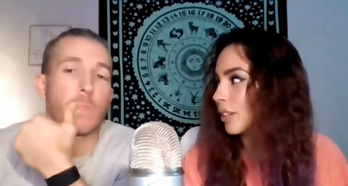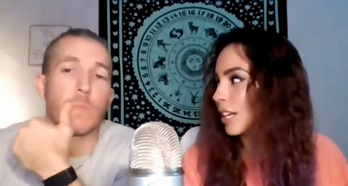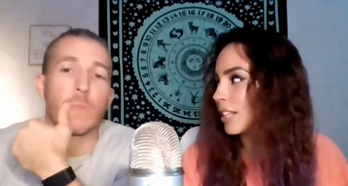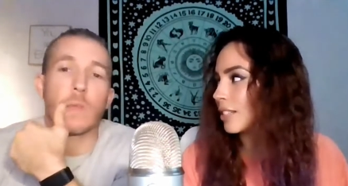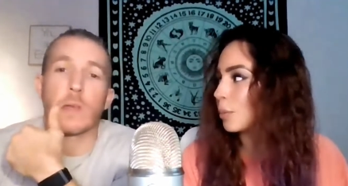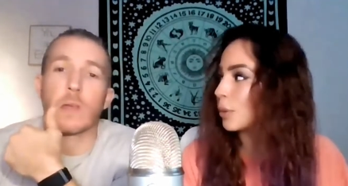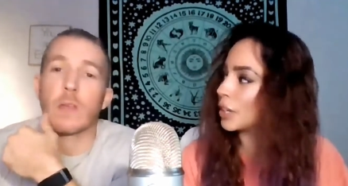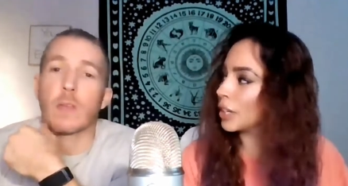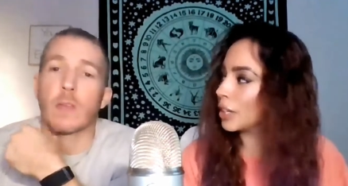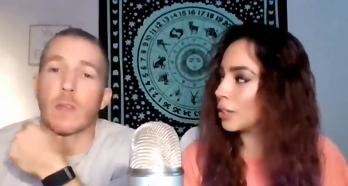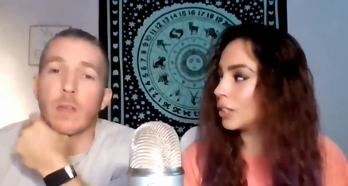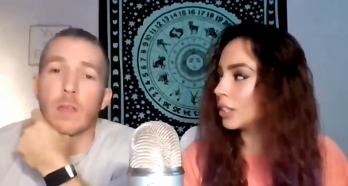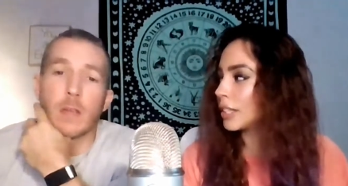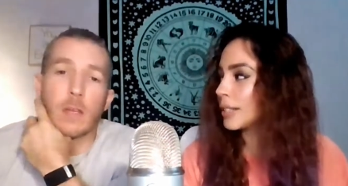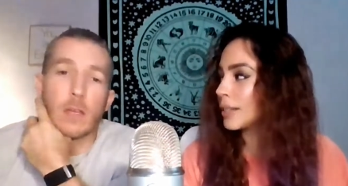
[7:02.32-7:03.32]
Speaker 1: I said, we're going to
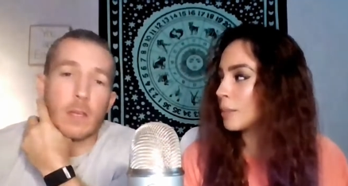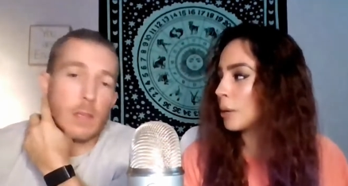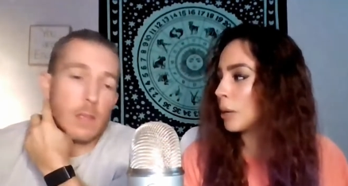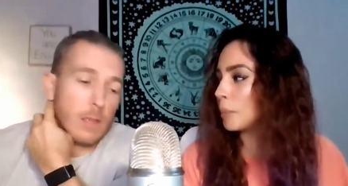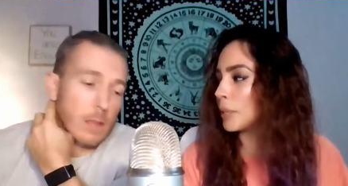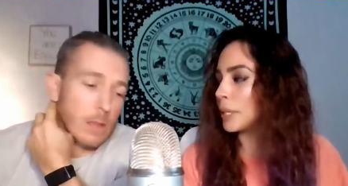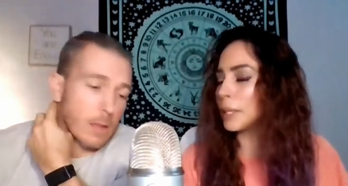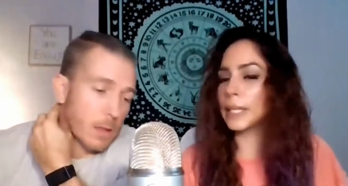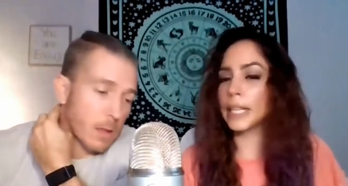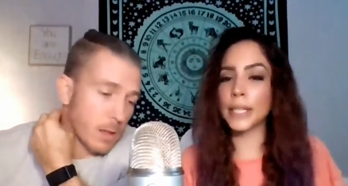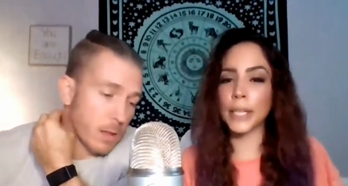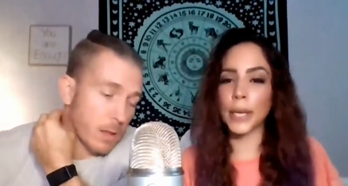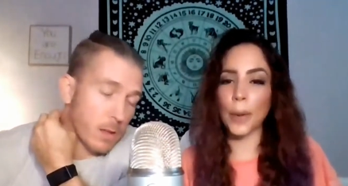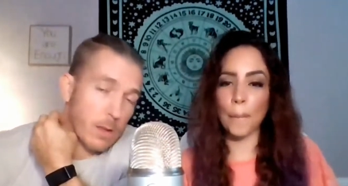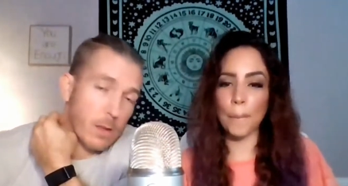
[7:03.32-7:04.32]
go look at some puppies.
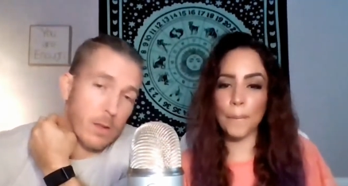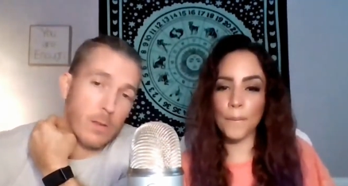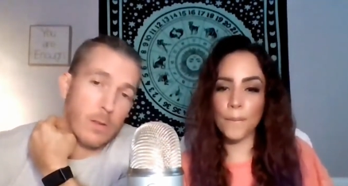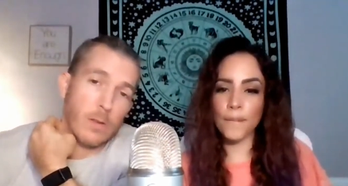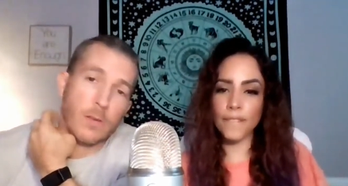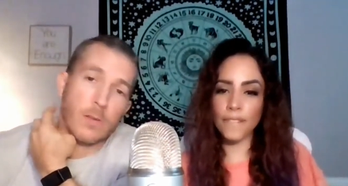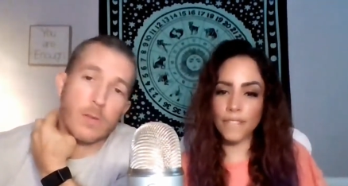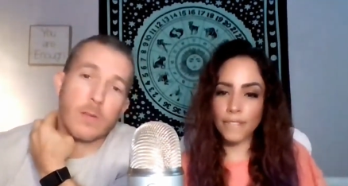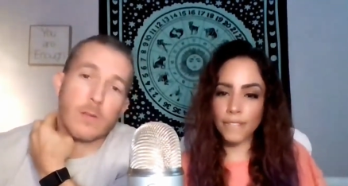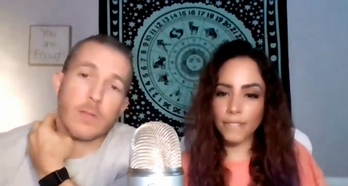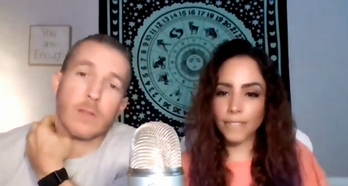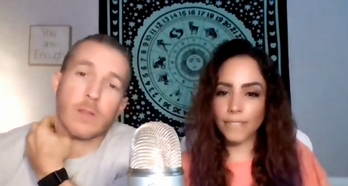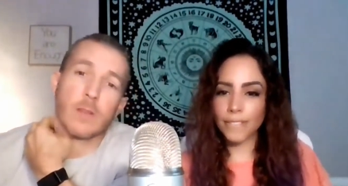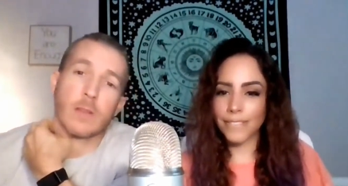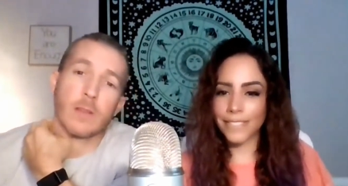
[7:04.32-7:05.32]
Let's go.
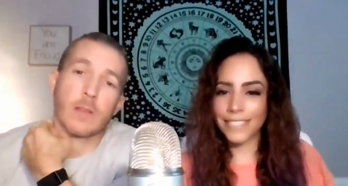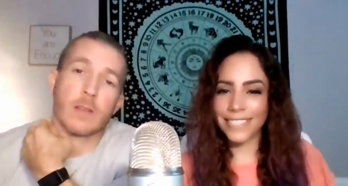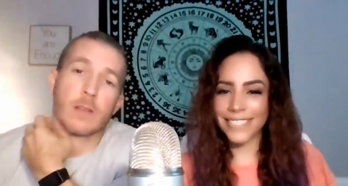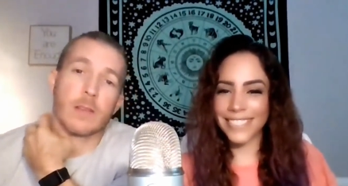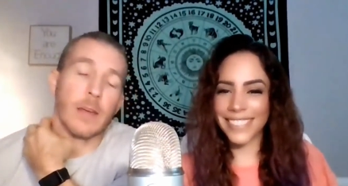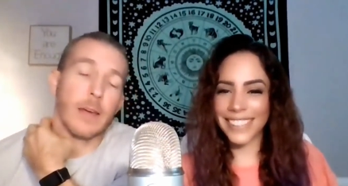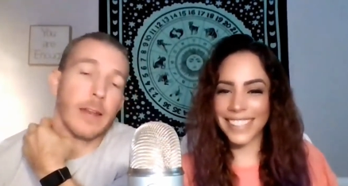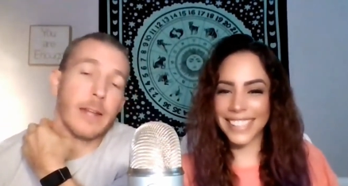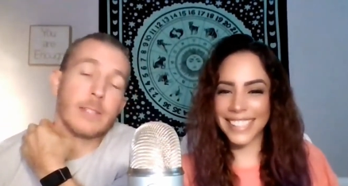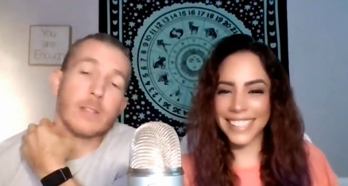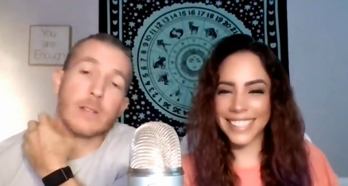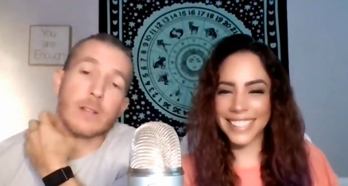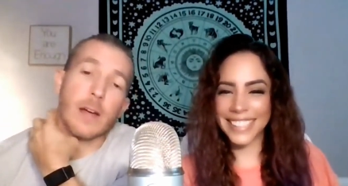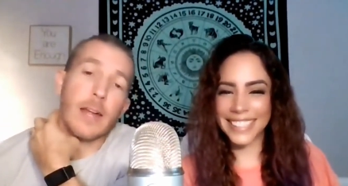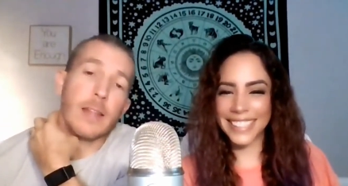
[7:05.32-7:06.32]
Speaker 2: Yeah. And I
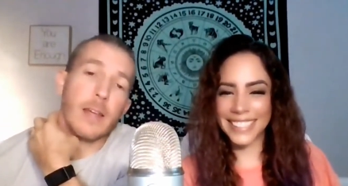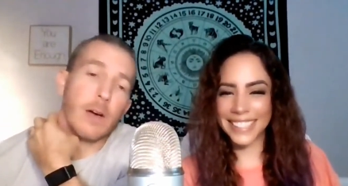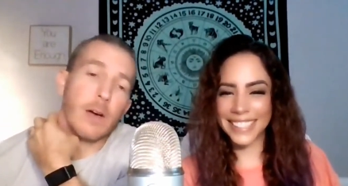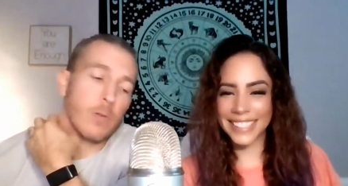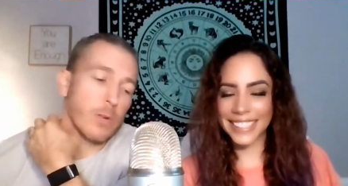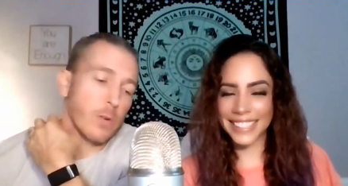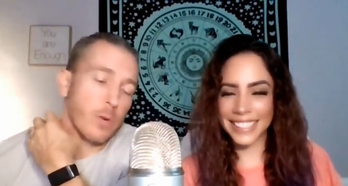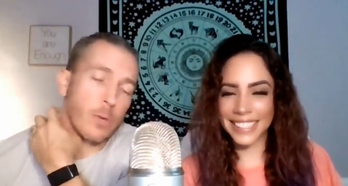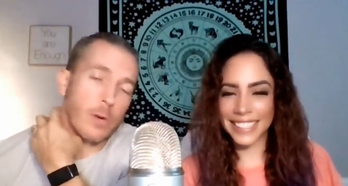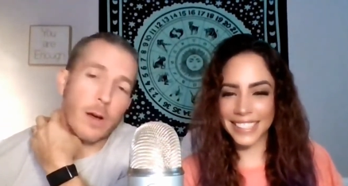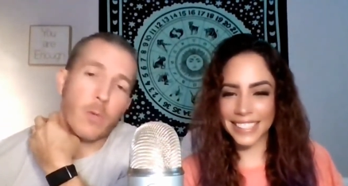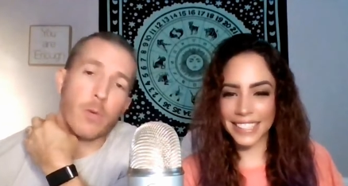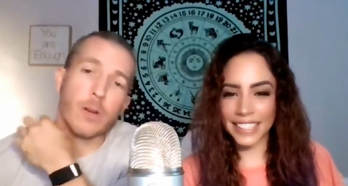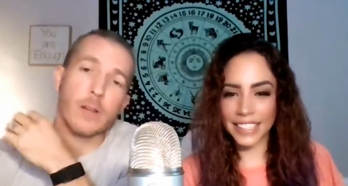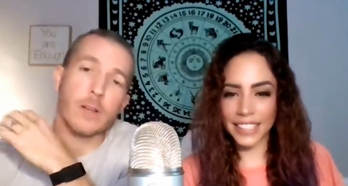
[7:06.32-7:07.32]
took, I, I wouldn't know.
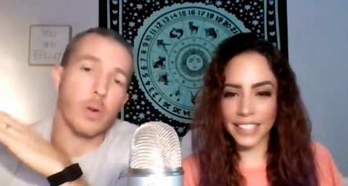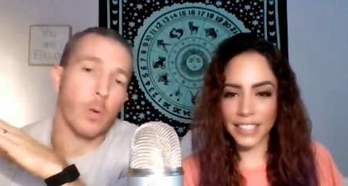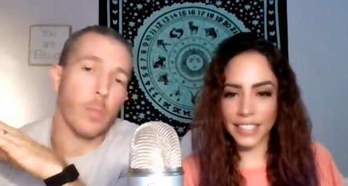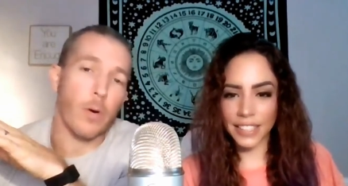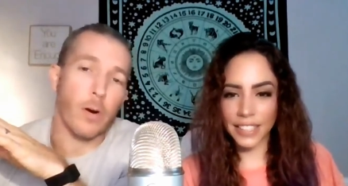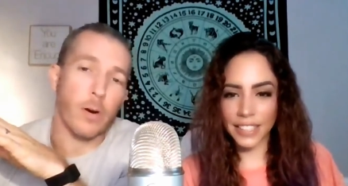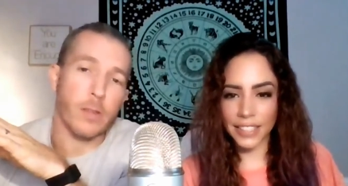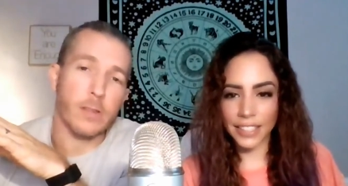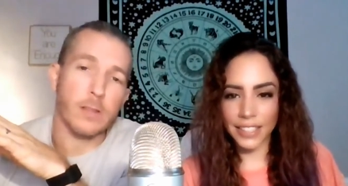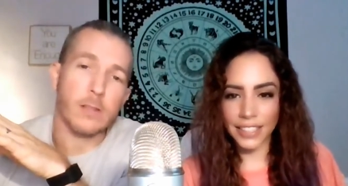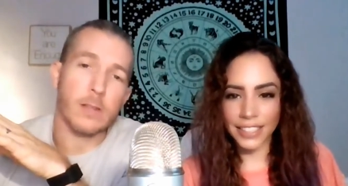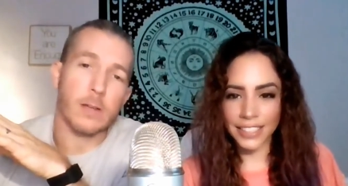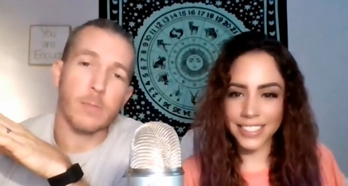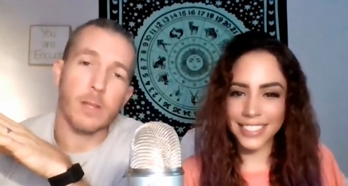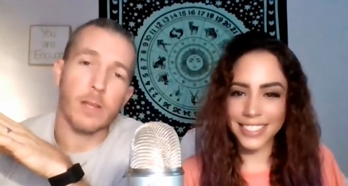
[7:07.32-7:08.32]
I wanted no part of
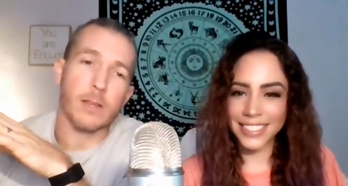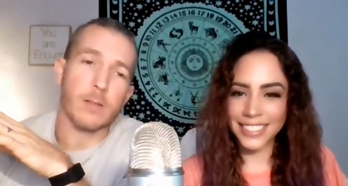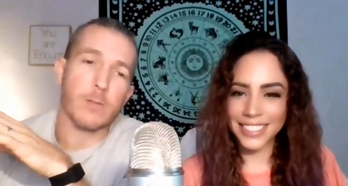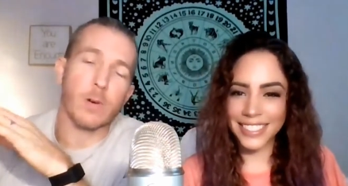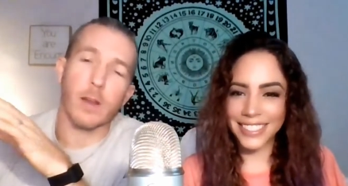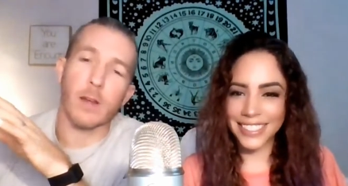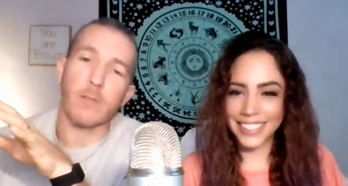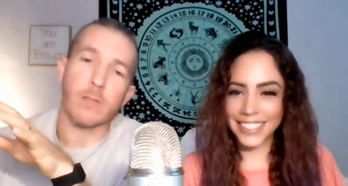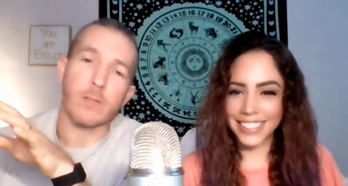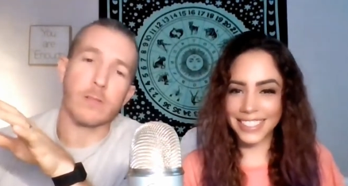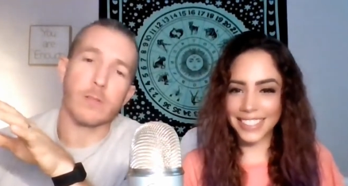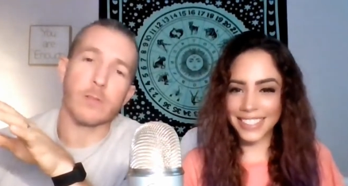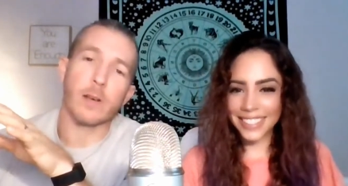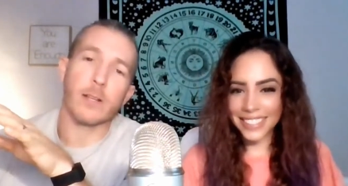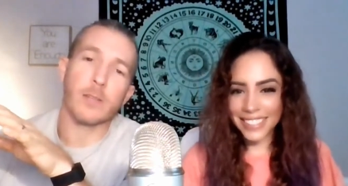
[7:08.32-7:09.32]
this. I'm like,
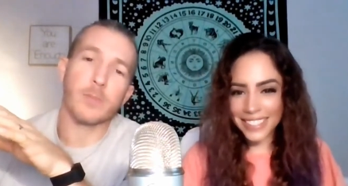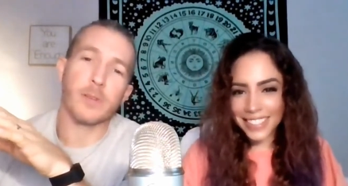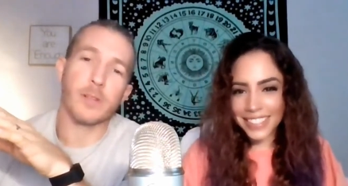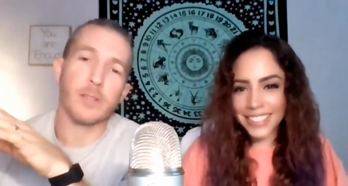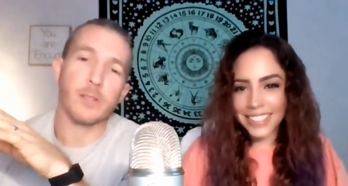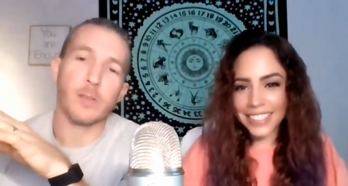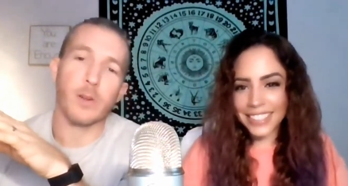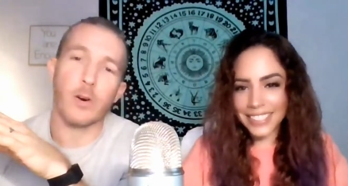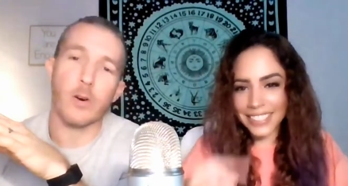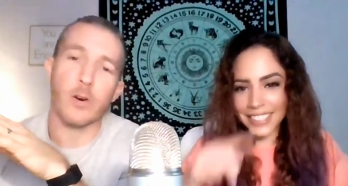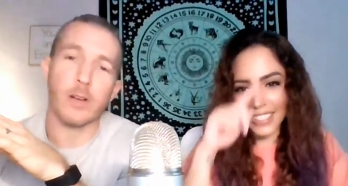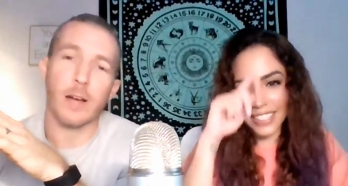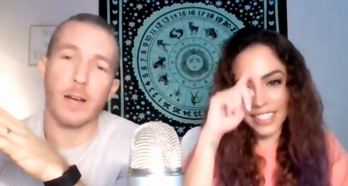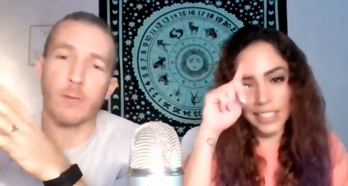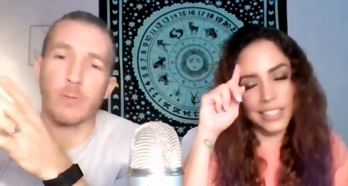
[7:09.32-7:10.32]
whatever, you guys picked the
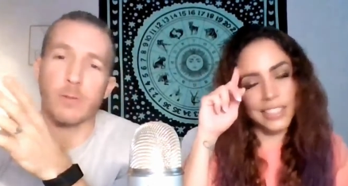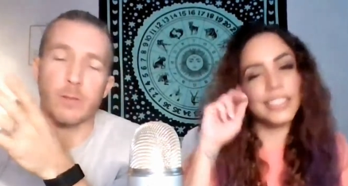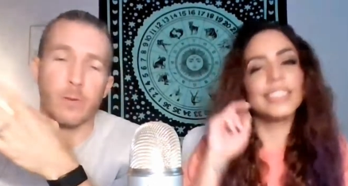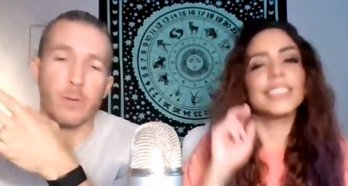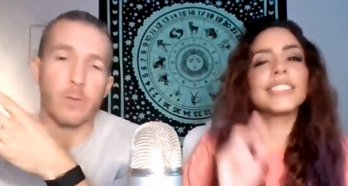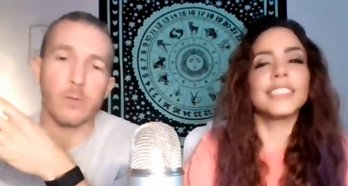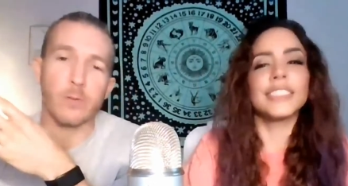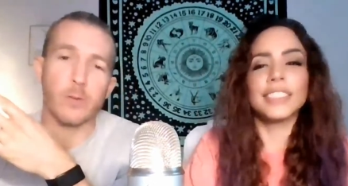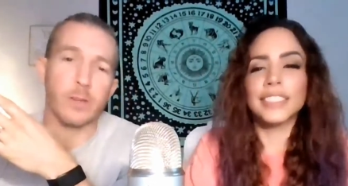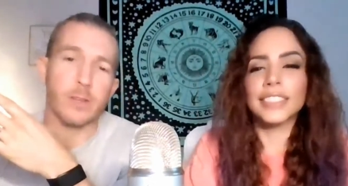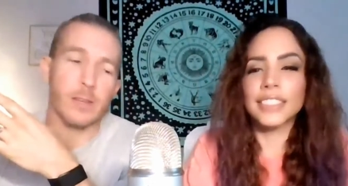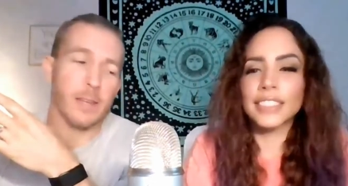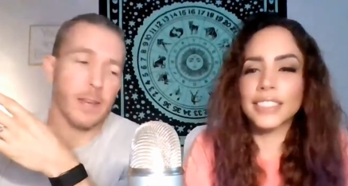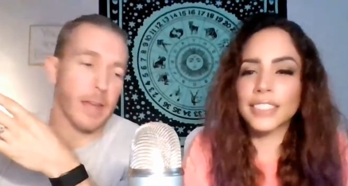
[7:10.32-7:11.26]
dog. I was over looking at